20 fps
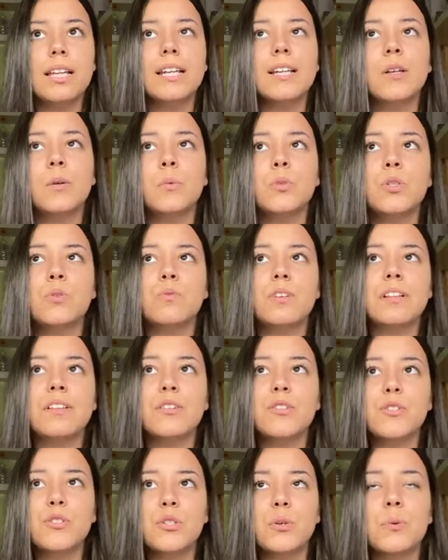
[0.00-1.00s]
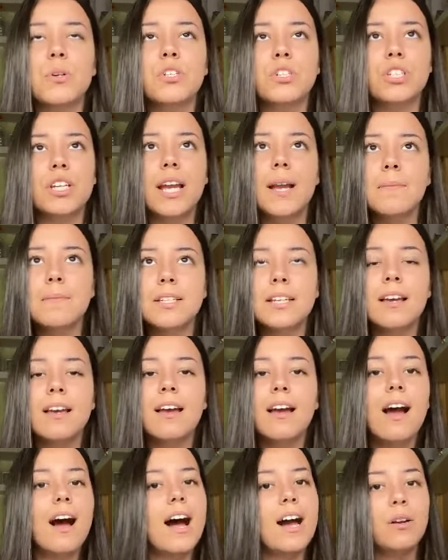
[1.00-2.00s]
Like, I was feeling so ashamed.
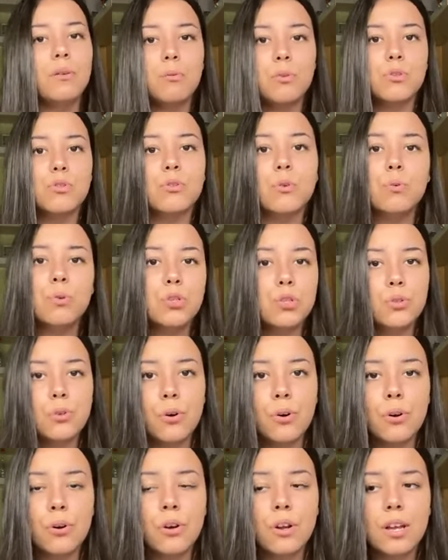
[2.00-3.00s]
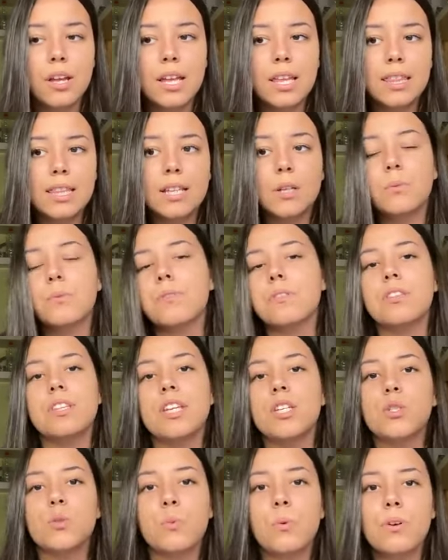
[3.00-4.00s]
I was so sure that
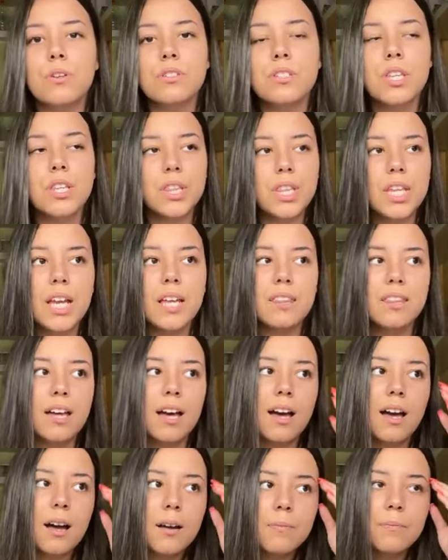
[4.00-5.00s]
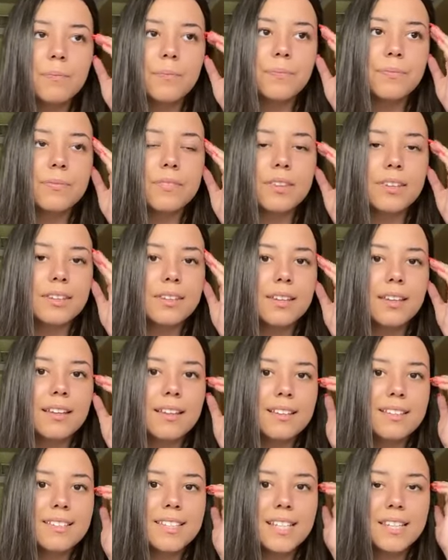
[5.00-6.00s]
this was the thing that
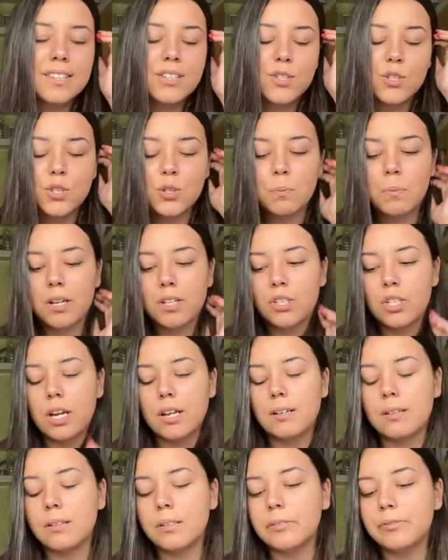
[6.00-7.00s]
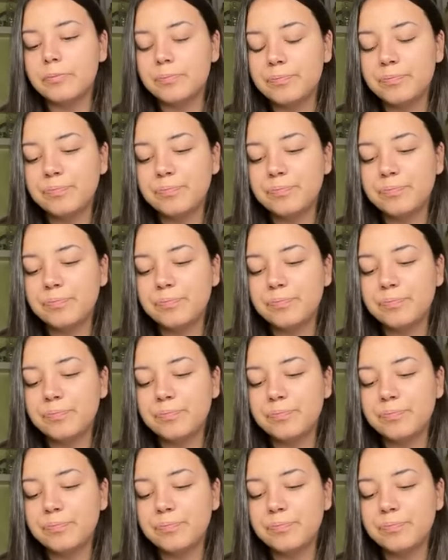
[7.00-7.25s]
did this to my channel.